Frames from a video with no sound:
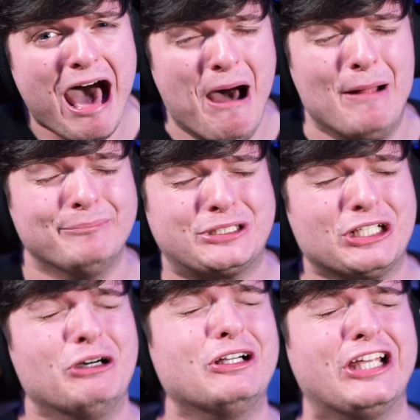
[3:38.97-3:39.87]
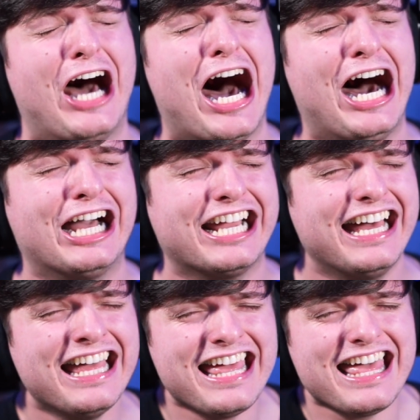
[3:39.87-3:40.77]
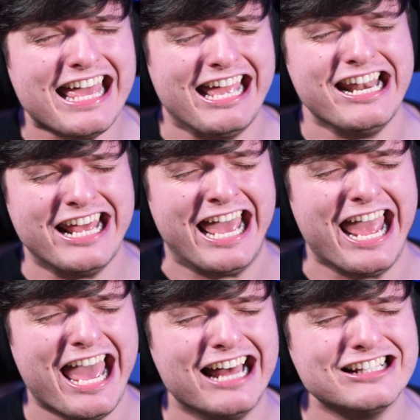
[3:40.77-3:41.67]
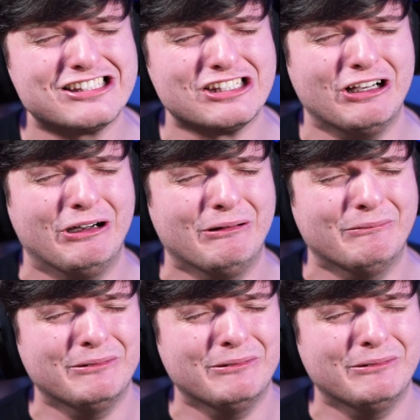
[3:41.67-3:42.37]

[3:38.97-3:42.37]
I'm too young and handsome.